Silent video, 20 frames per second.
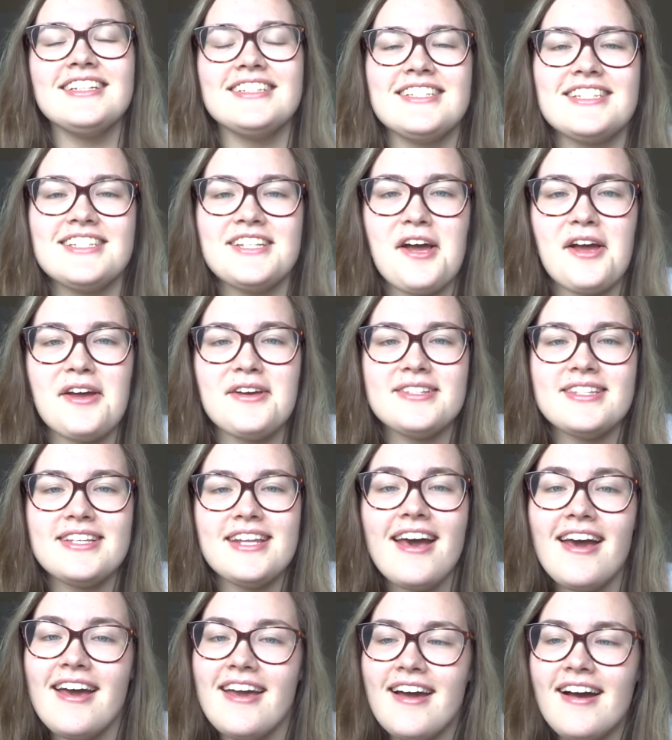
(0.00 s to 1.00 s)
so
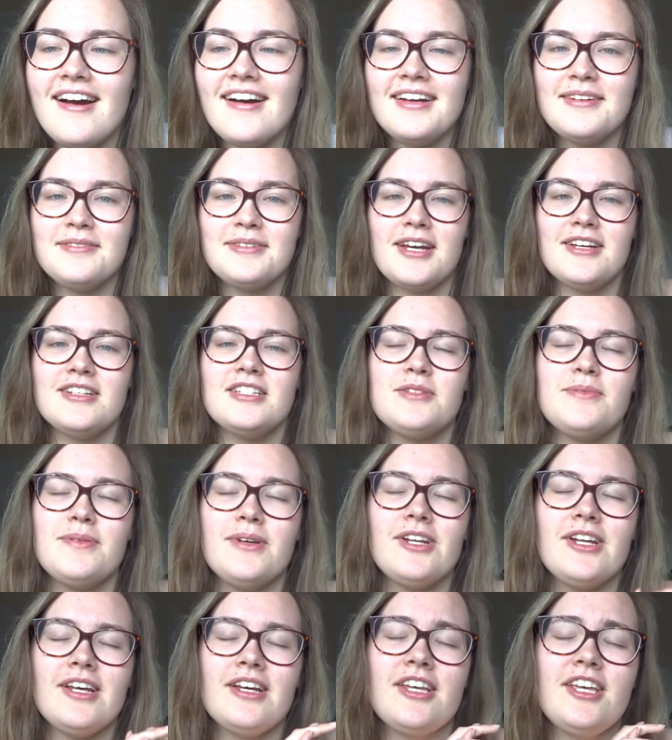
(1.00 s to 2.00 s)
today I am going to be
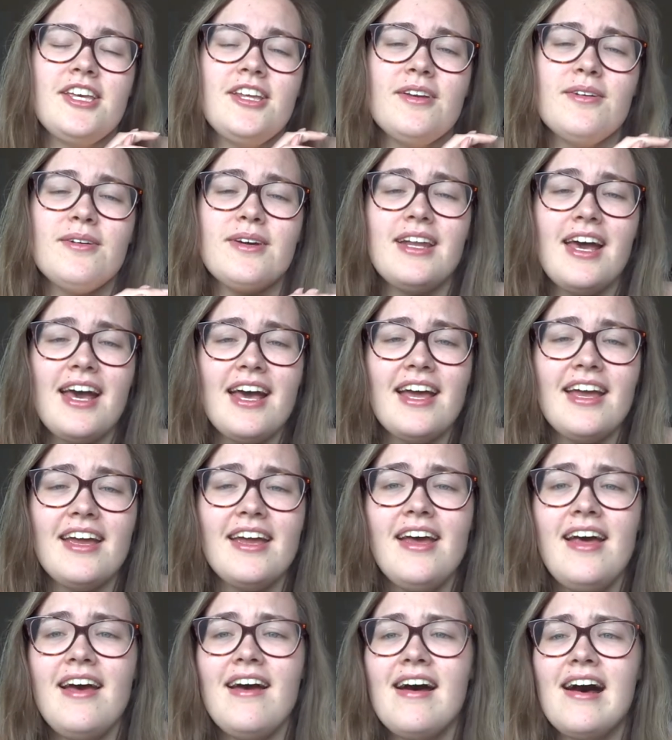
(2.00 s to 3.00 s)
doing a Q&A. I
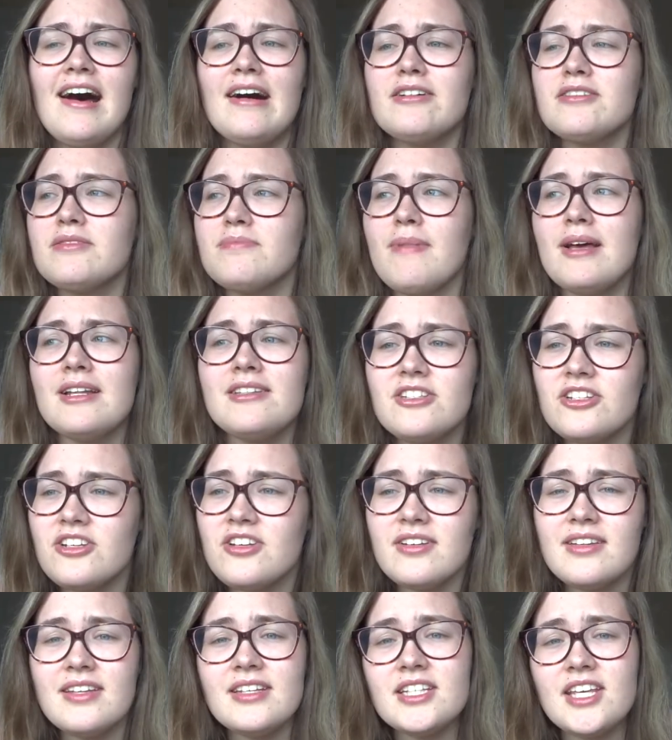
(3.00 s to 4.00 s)
was meant to
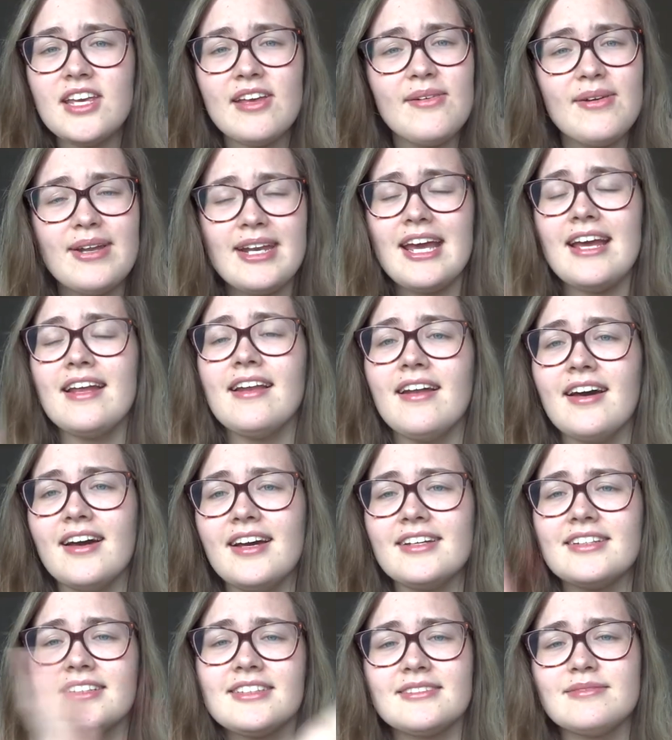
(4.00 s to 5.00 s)
do this Q&A
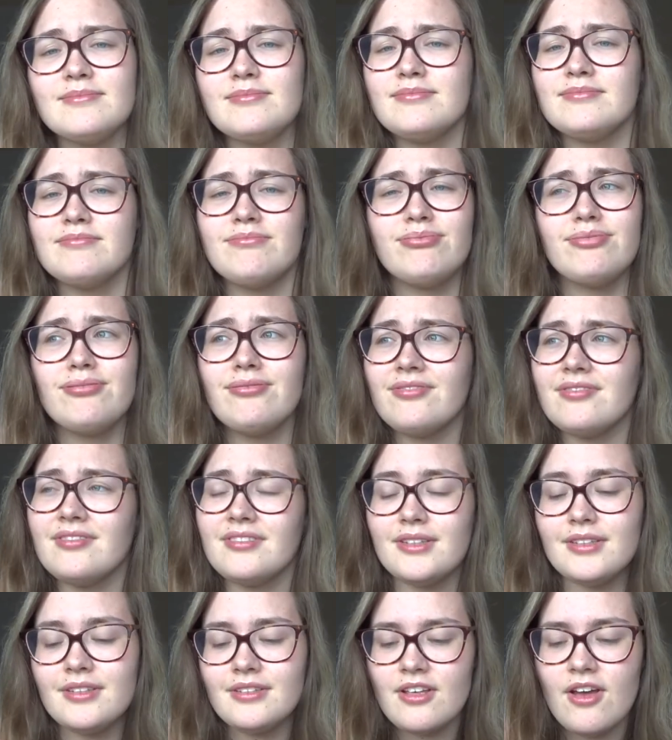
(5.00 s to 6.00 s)
like
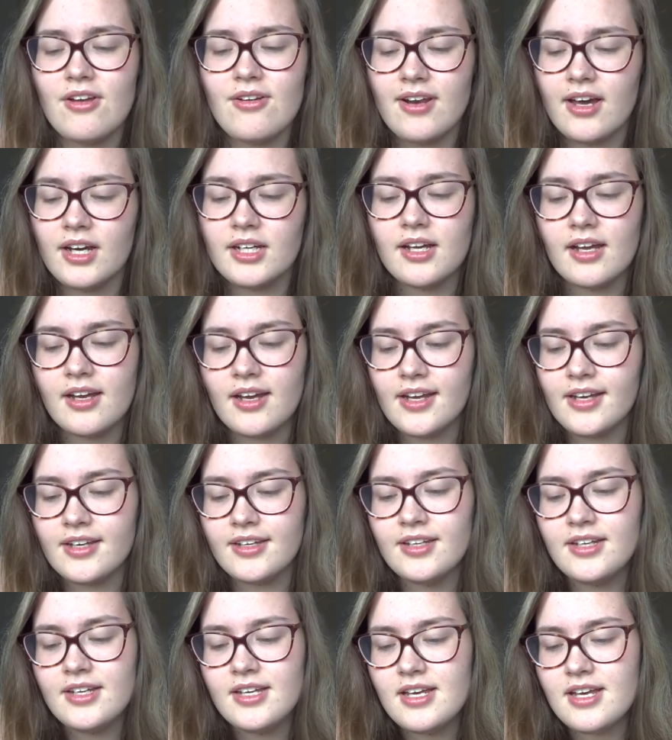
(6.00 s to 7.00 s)
so long
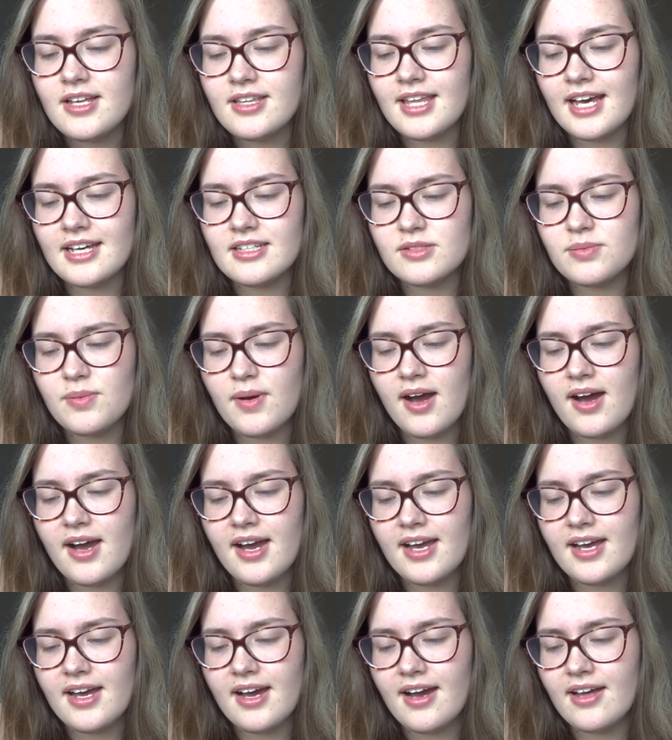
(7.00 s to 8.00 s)
ago. That's
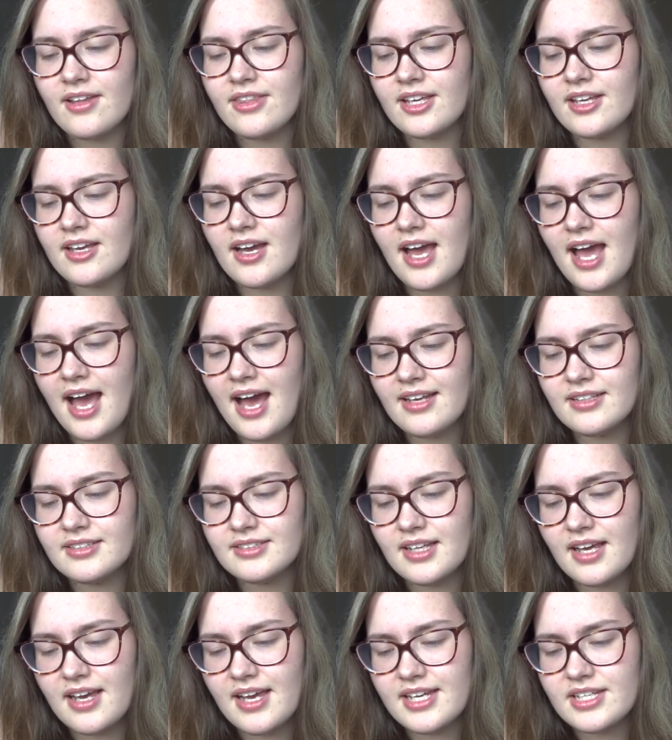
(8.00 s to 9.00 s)
why I think I
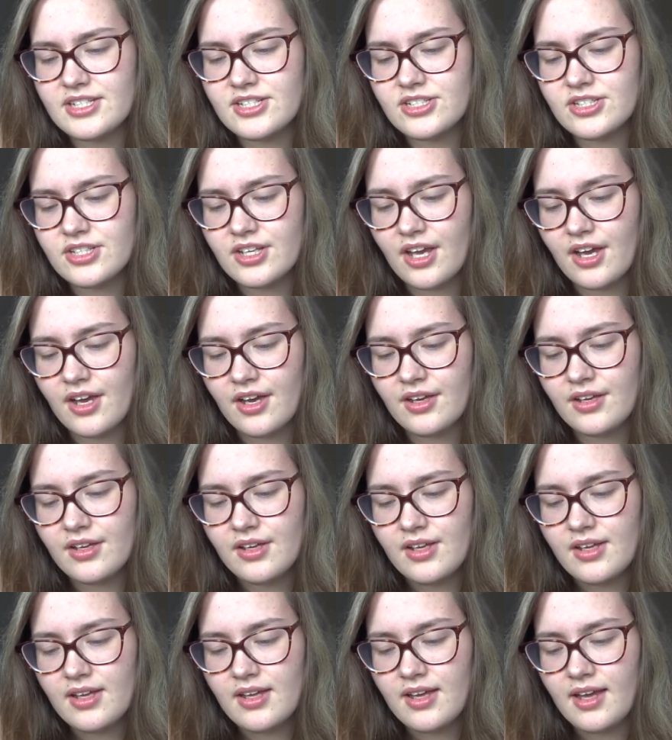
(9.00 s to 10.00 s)
asked that ages ago
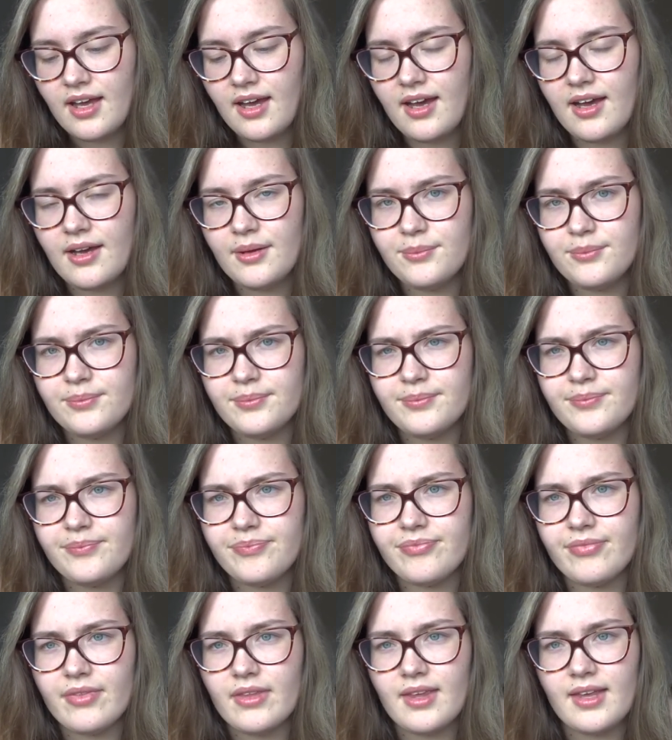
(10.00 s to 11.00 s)

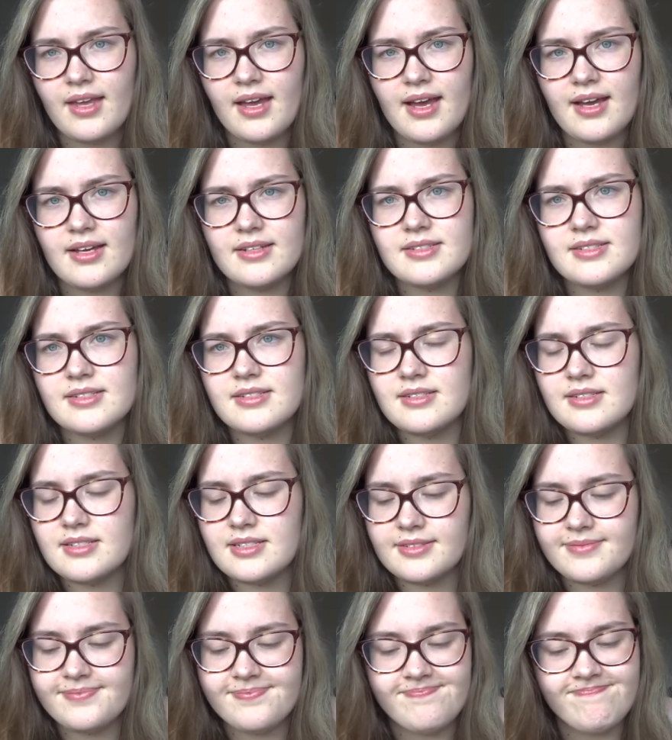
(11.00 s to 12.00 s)

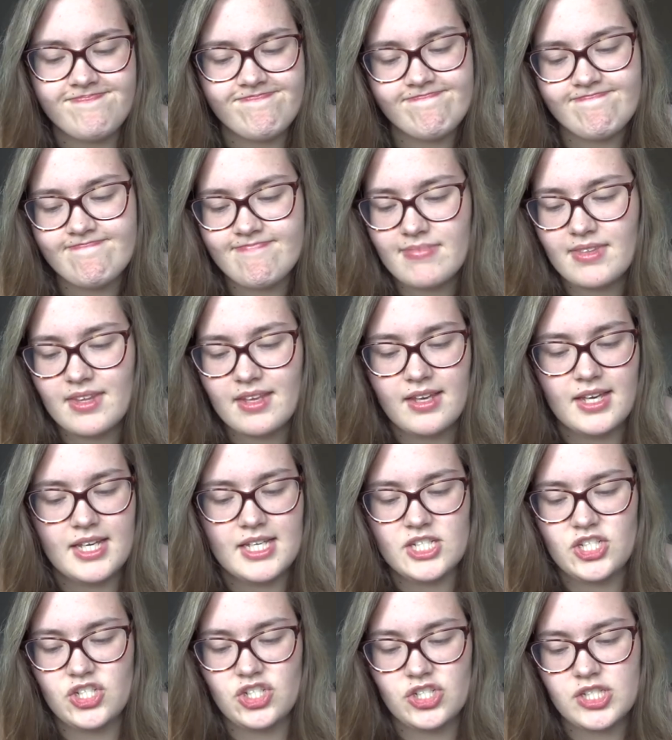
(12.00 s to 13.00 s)
and
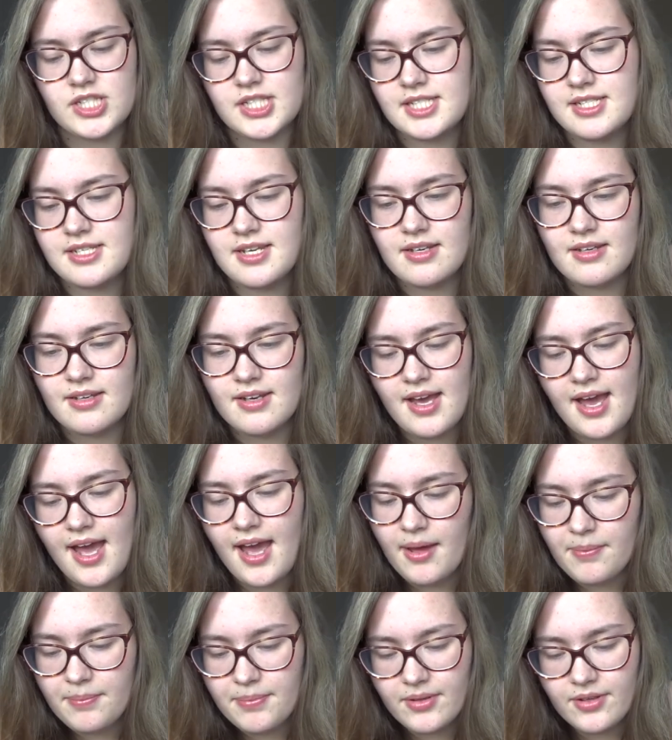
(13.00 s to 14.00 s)
it just didn't
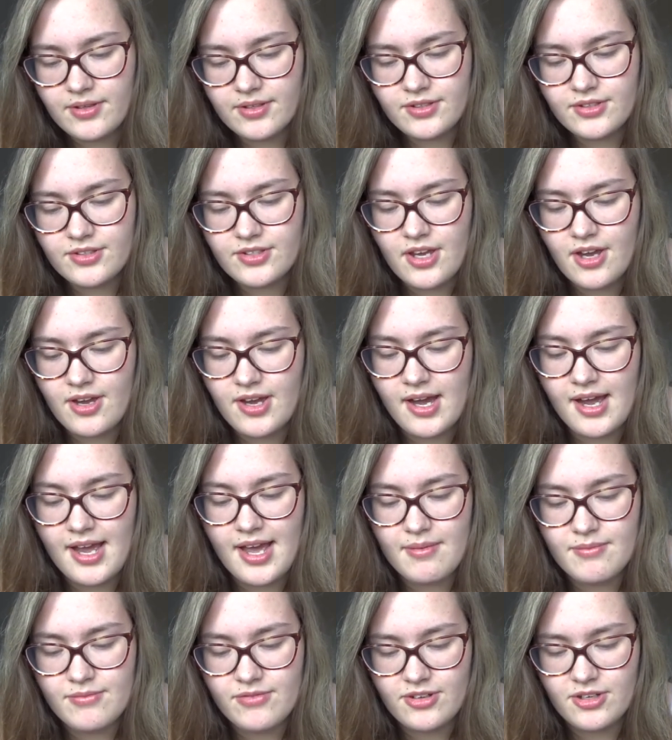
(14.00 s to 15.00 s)
happen. So I
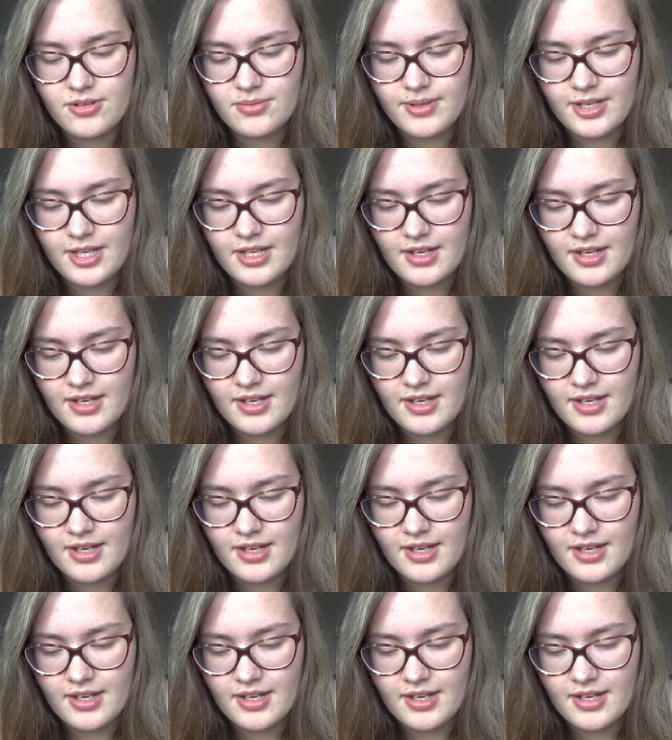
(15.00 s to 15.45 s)
am filming it